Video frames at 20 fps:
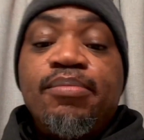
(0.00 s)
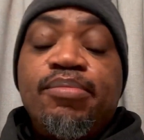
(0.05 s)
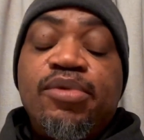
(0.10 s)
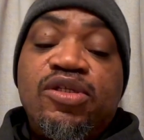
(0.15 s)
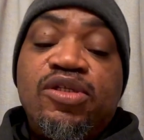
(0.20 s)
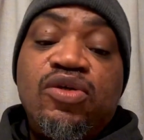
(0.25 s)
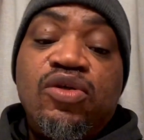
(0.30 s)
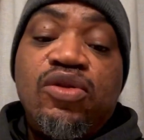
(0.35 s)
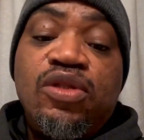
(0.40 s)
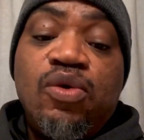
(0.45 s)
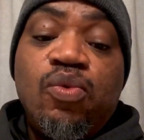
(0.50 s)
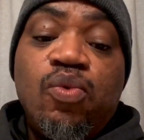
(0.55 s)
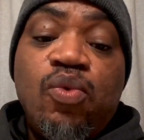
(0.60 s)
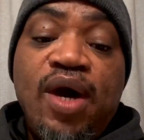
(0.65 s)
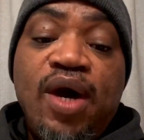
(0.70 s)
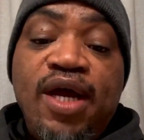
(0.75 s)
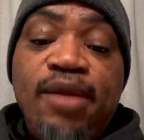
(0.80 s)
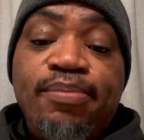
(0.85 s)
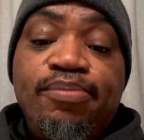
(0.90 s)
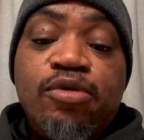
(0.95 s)
between the
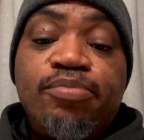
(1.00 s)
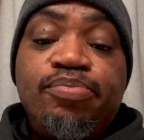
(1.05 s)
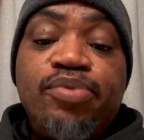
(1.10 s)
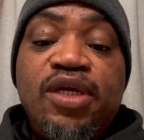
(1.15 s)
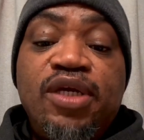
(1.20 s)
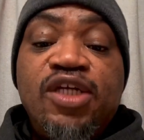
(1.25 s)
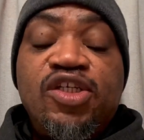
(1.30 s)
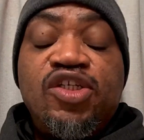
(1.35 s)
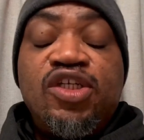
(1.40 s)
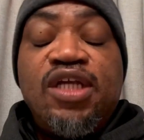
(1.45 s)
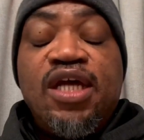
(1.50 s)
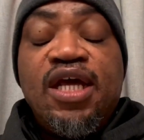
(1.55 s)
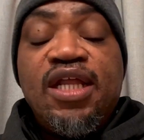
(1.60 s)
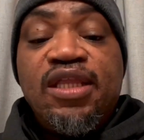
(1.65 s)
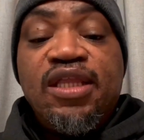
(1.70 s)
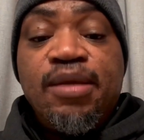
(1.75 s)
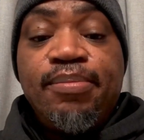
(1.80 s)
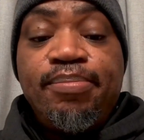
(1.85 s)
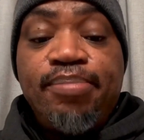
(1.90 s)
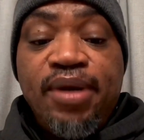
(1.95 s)
white population
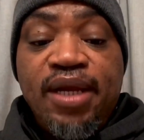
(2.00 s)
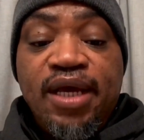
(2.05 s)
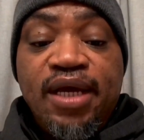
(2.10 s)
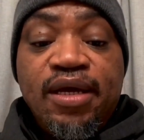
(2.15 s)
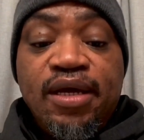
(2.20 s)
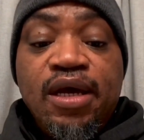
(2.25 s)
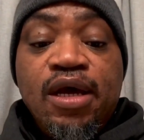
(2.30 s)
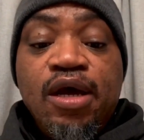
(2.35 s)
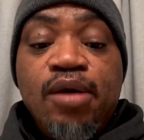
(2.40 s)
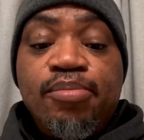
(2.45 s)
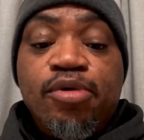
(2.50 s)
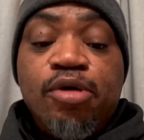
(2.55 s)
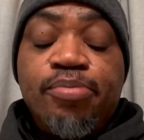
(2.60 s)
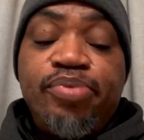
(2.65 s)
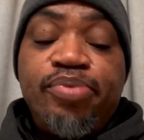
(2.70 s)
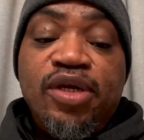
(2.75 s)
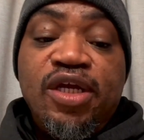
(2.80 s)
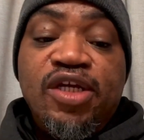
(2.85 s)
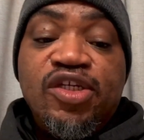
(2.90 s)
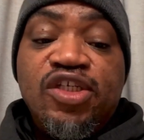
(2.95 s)
and the black
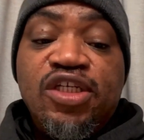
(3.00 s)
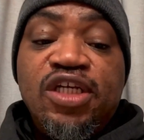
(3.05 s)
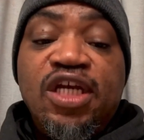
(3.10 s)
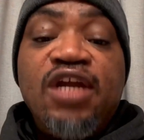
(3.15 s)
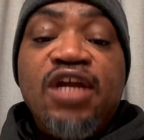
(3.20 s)
population.